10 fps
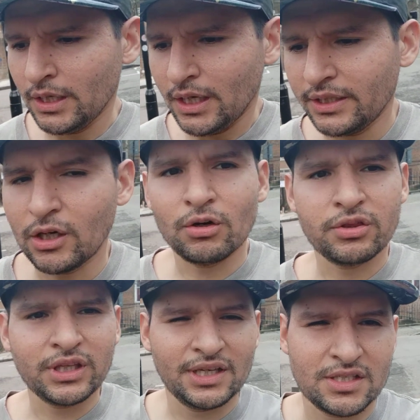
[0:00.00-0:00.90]
and the whole
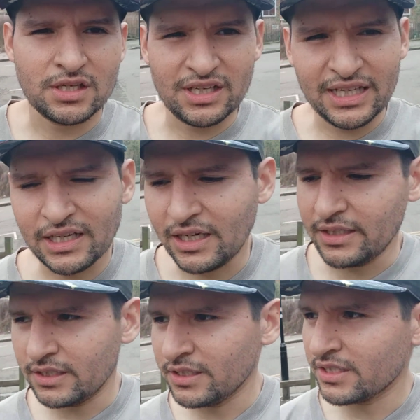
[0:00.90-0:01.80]
thing is on an
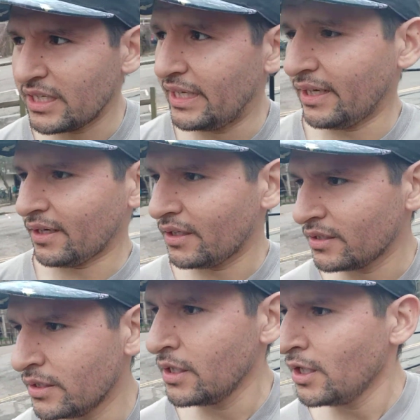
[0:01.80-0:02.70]
incline, slight incline.
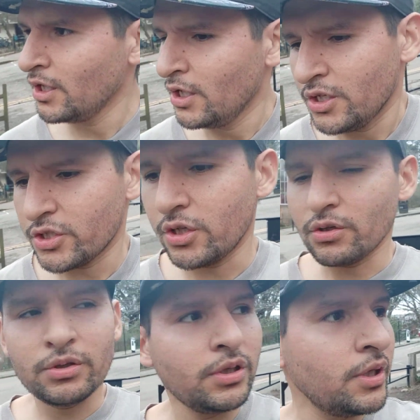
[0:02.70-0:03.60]
So
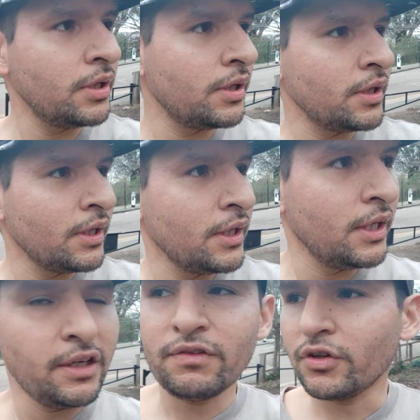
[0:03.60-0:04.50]

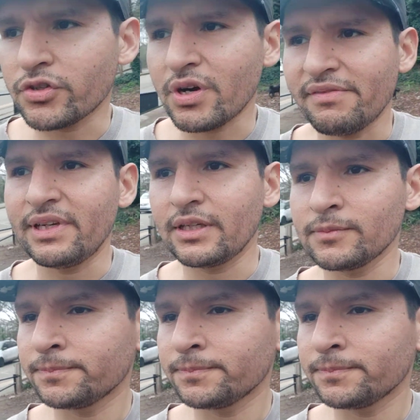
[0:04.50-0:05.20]
if you're traveling,